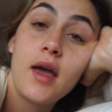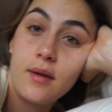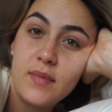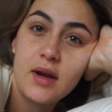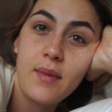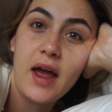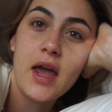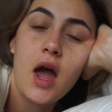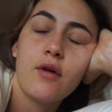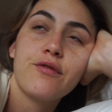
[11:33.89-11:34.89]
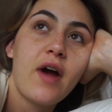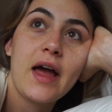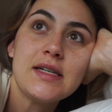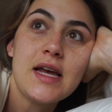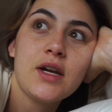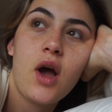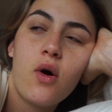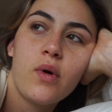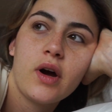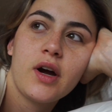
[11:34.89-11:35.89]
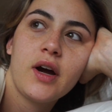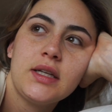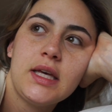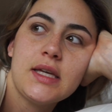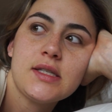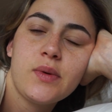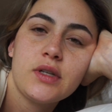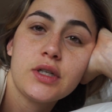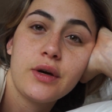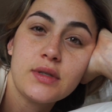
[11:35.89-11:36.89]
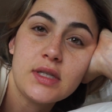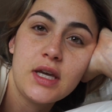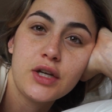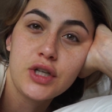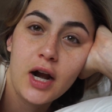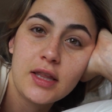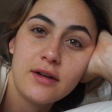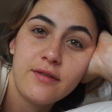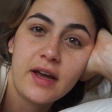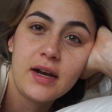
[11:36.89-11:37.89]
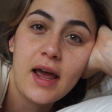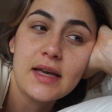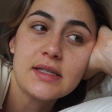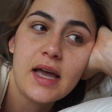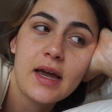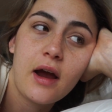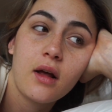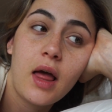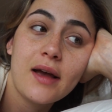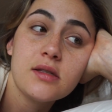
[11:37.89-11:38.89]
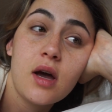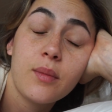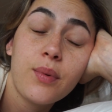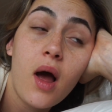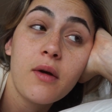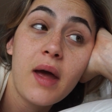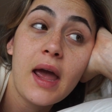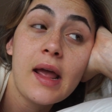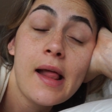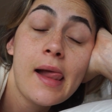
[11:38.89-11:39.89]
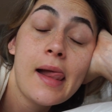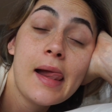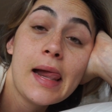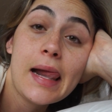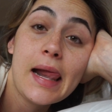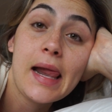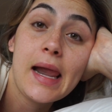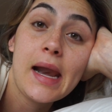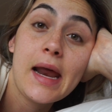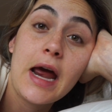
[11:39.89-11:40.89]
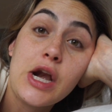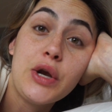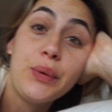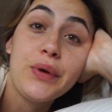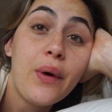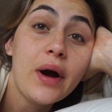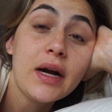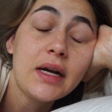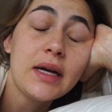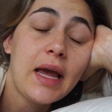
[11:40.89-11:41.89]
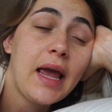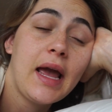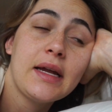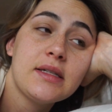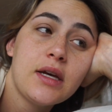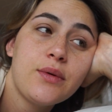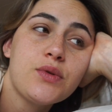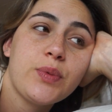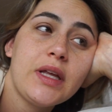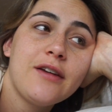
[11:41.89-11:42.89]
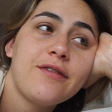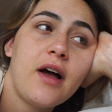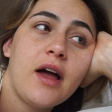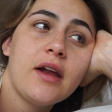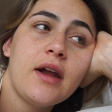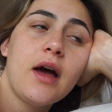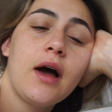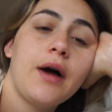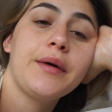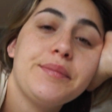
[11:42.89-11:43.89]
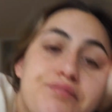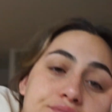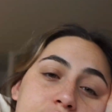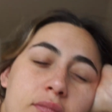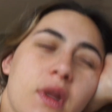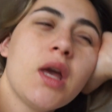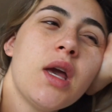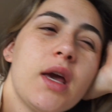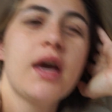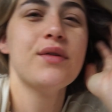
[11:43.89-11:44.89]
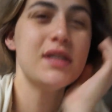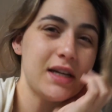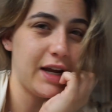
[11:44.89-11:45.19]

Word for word: me and my friend and coworker Elise went to go see Jonathan Van Ness at Caroline's on Broadway in New York, and it was really fun. It was an